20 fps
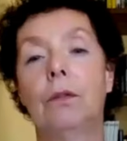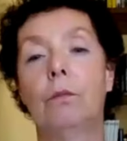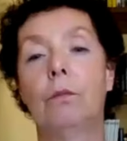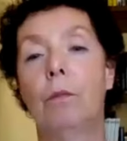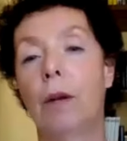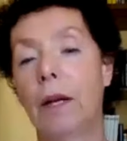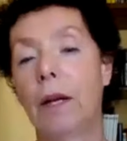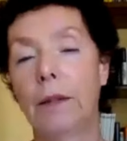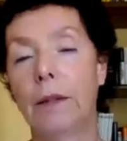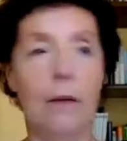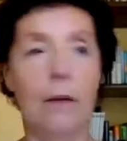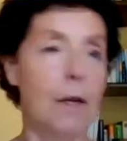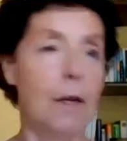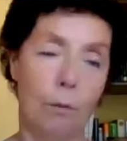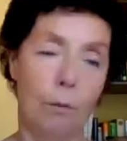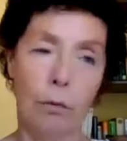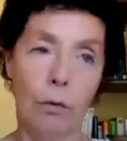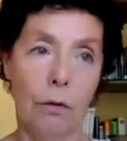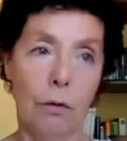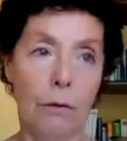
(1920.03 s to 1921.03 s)
right. block
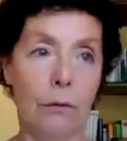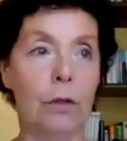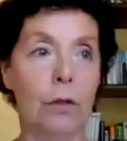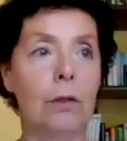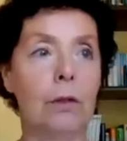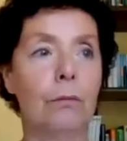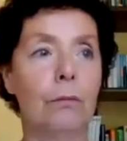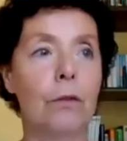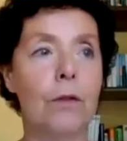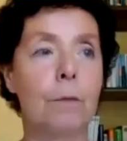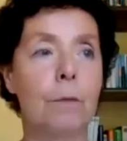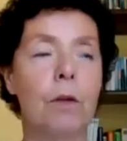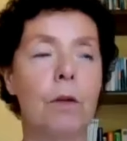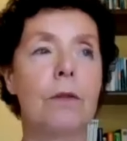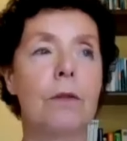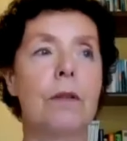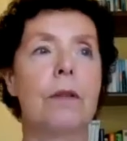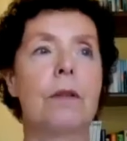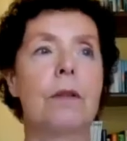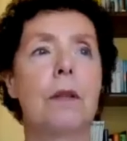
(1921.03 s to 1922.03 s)
their proliferative
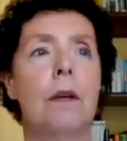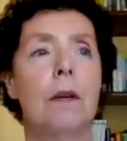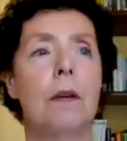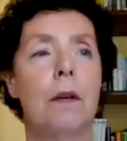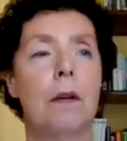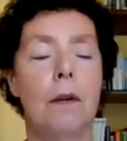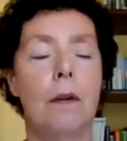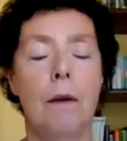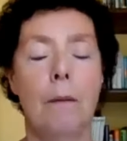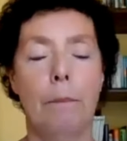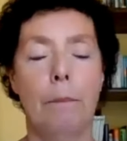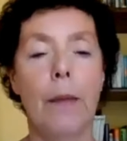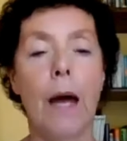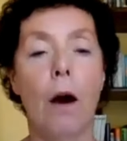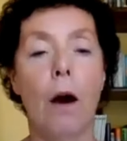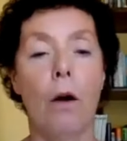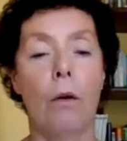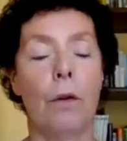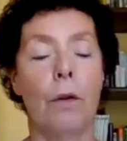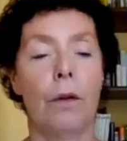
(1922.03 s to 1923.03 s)
responses.
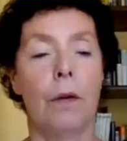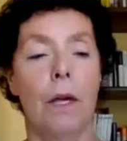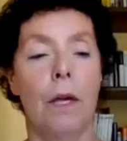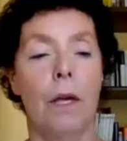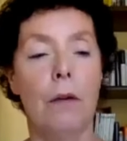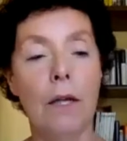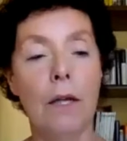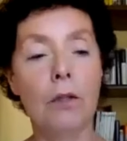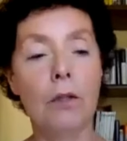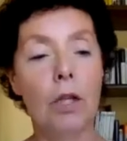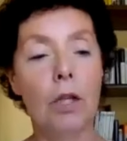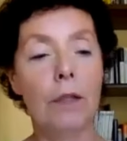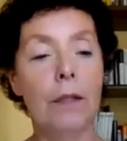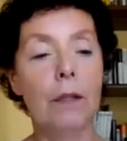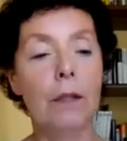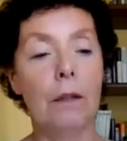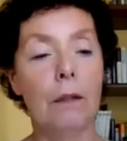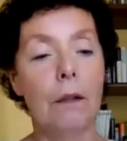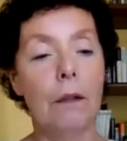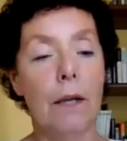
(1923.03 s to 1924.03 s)
Now,
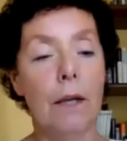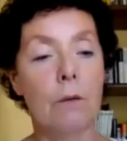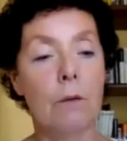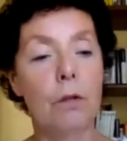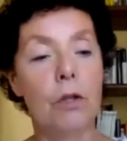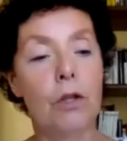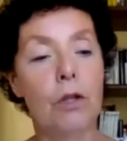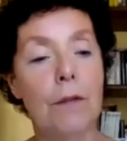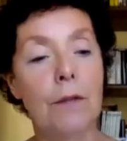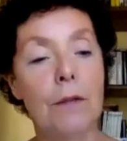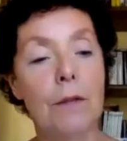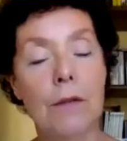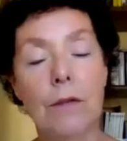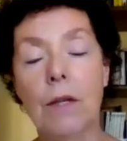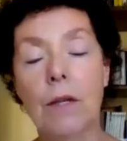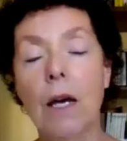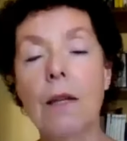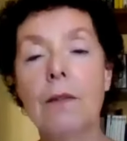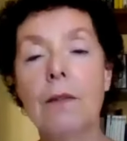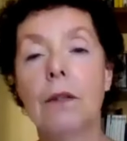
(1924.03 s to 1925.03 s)
eventually, like we just
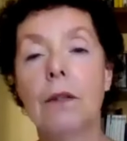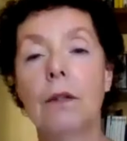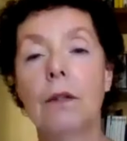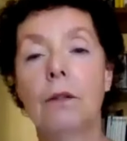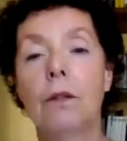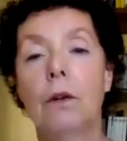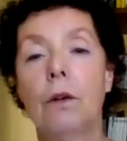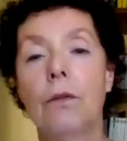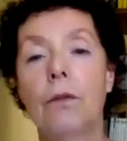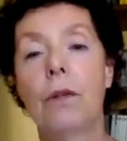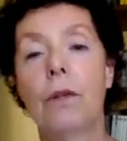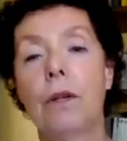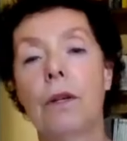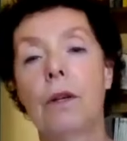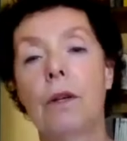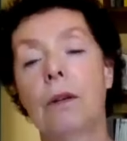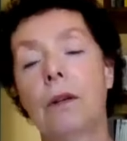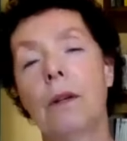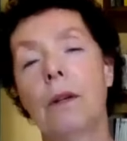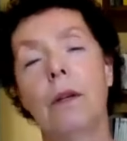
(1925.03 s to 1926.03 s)
discussed, you know,
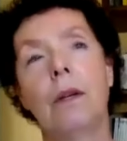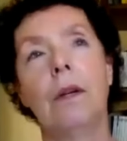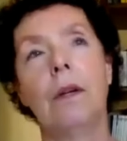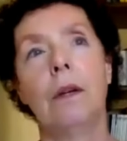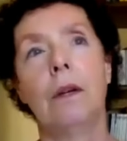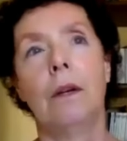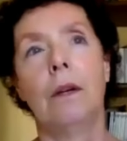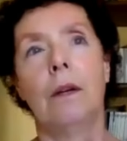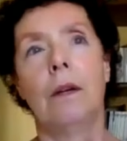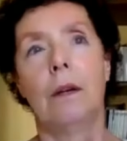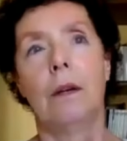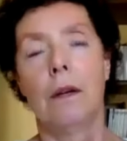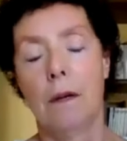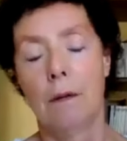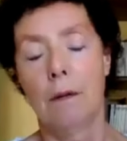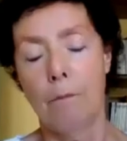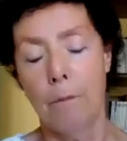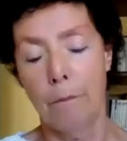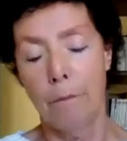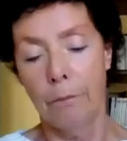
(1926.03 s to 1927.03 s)
the
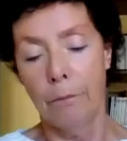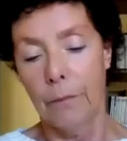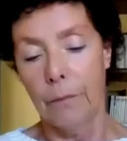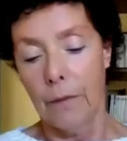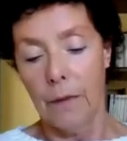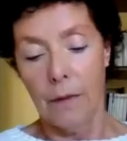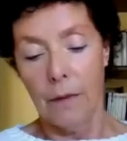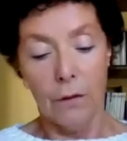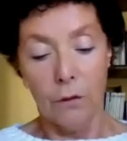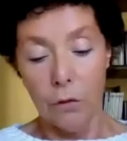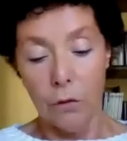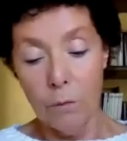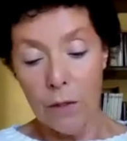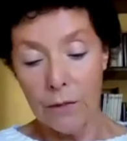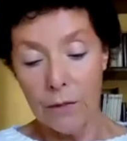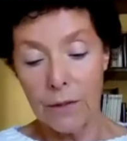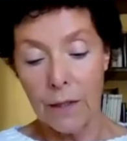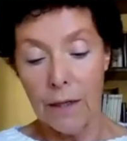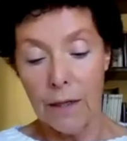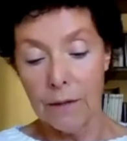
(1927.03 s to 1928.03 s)
um, the
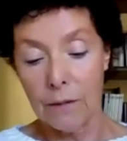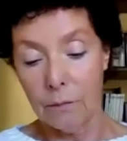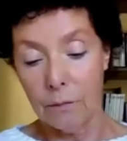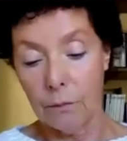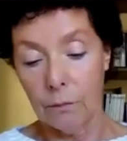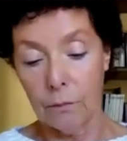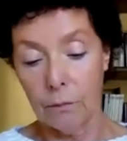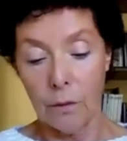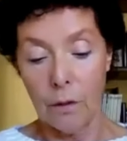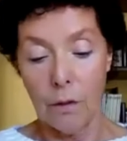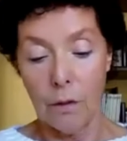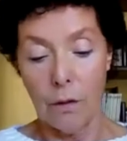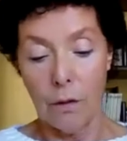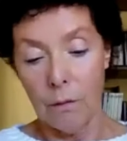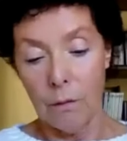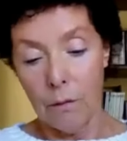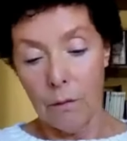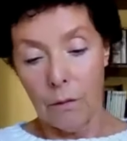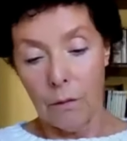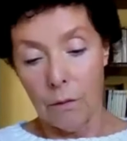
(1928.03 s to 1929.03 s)
tumor cells
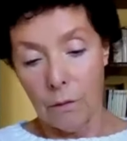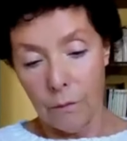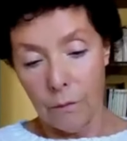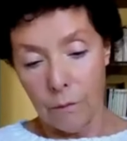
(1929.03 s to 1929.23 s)
uh,